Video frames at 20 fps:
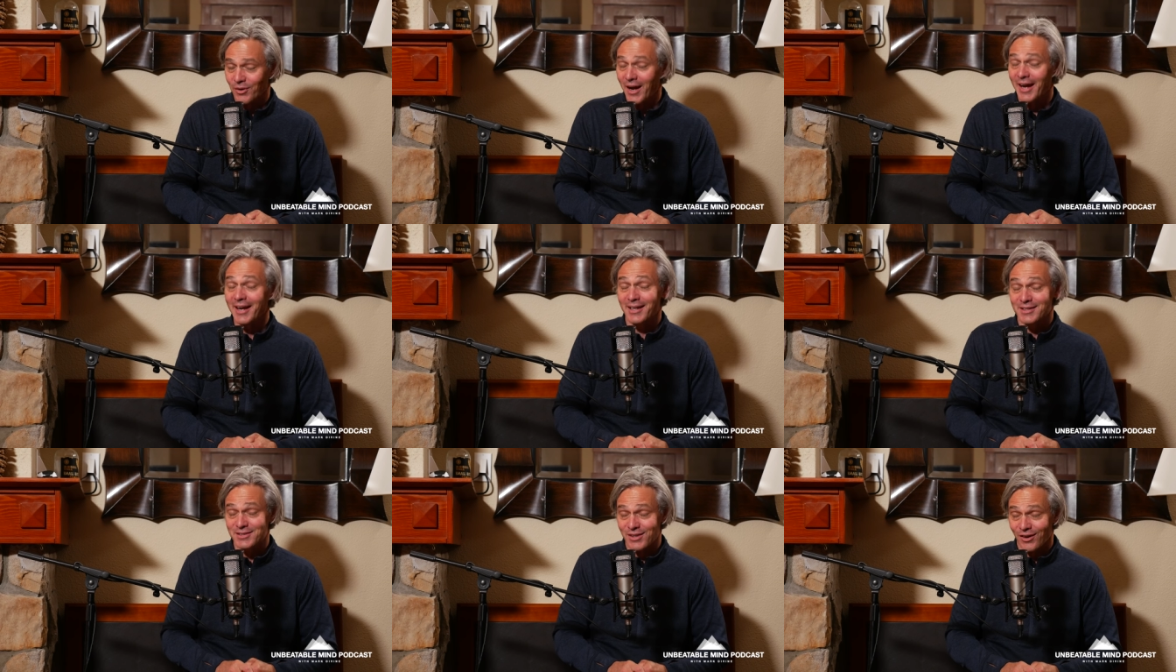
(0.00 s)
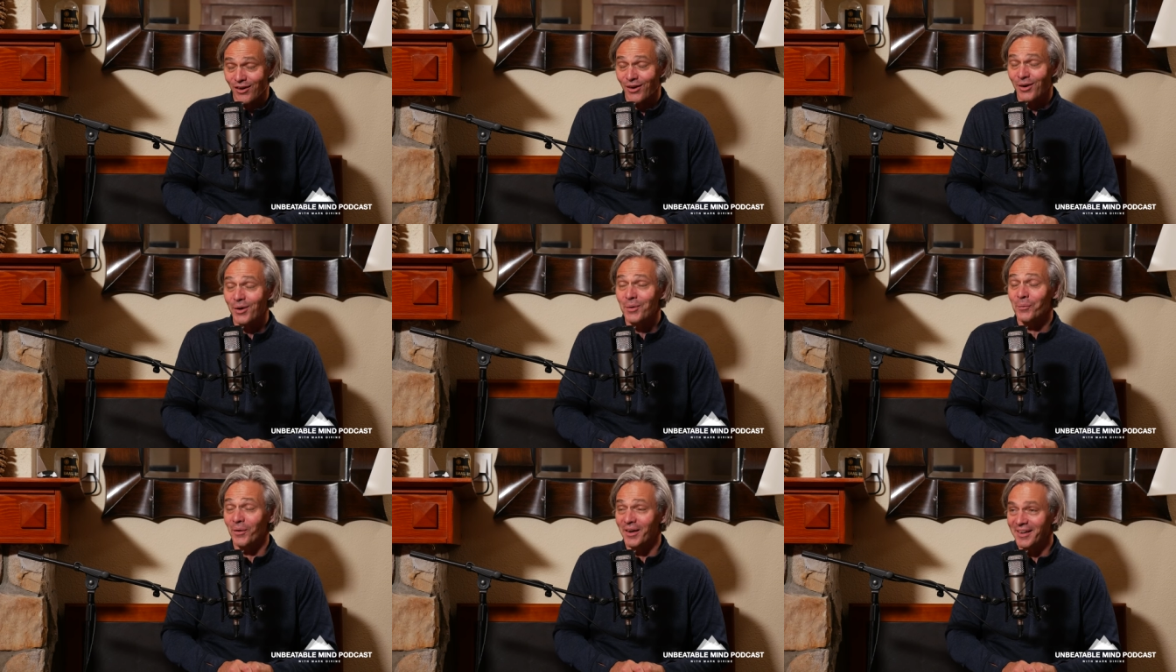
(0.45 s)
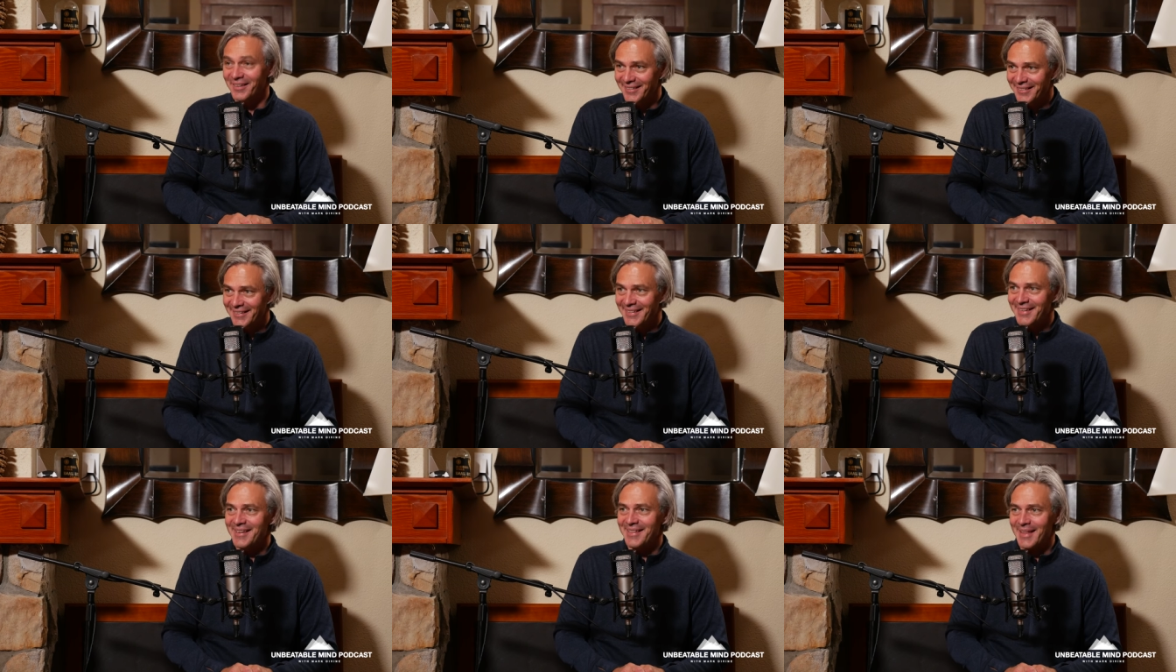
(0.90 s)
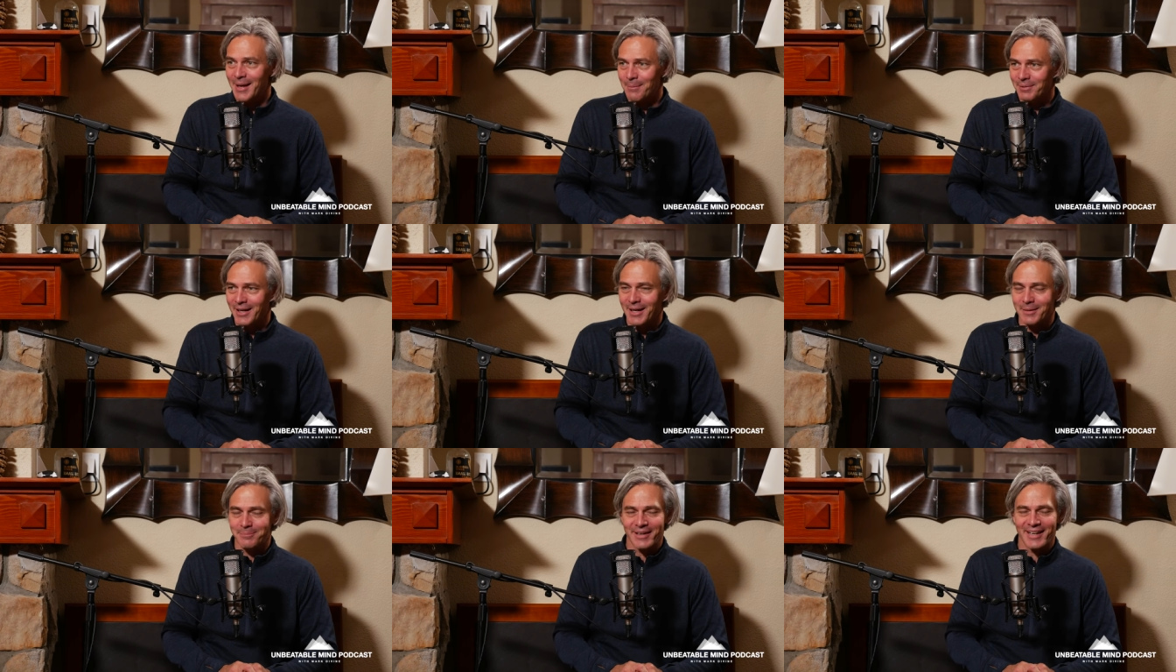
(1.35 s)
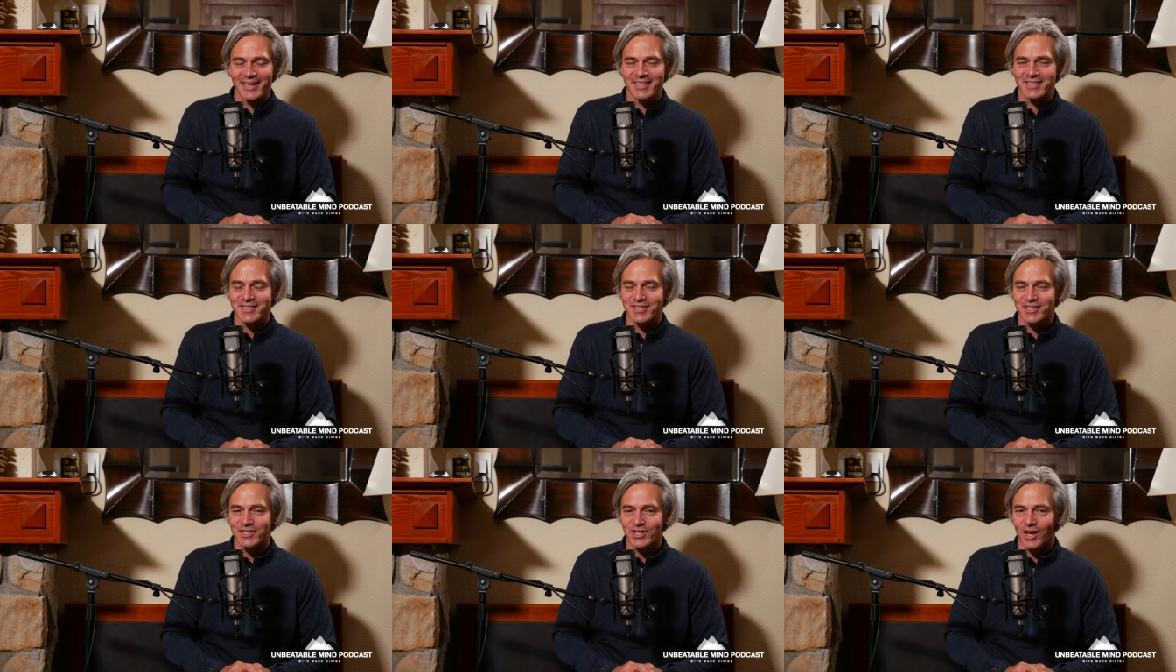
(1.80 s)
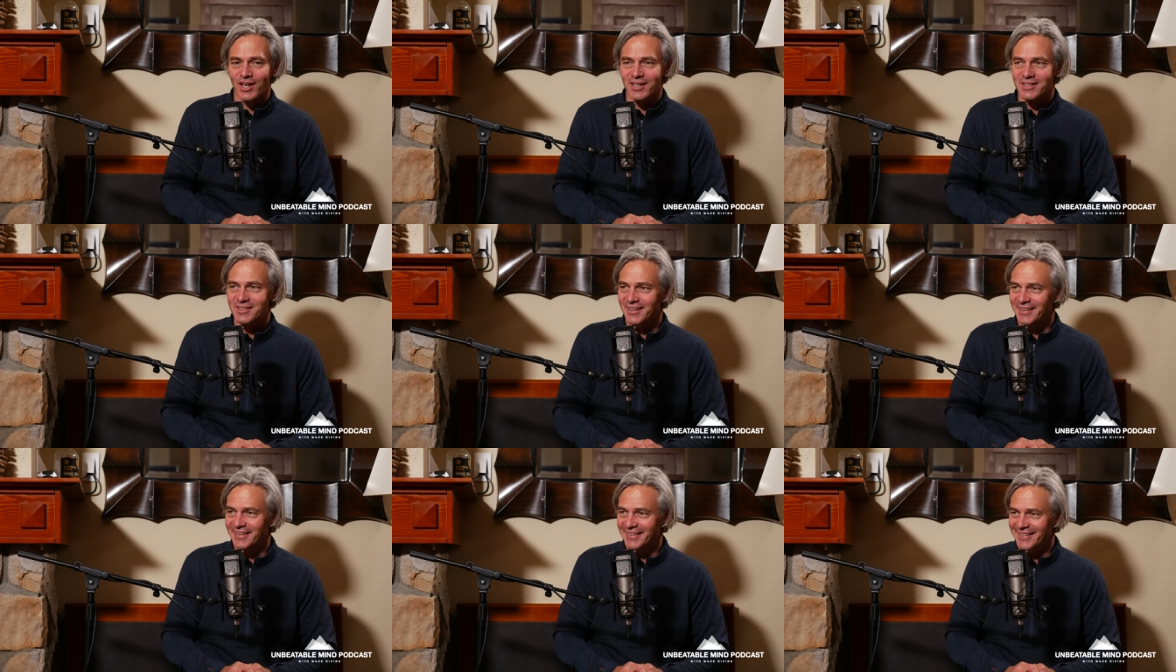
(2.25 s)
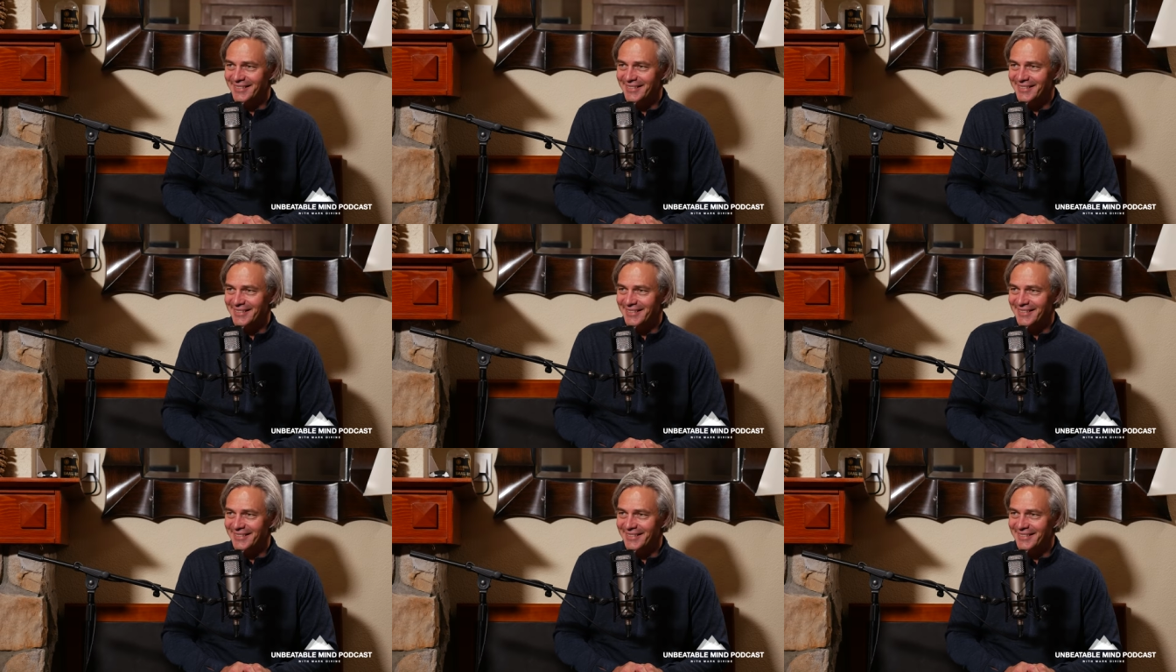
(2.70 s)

Writing's work, a hard one. That blank page is I'm daunting.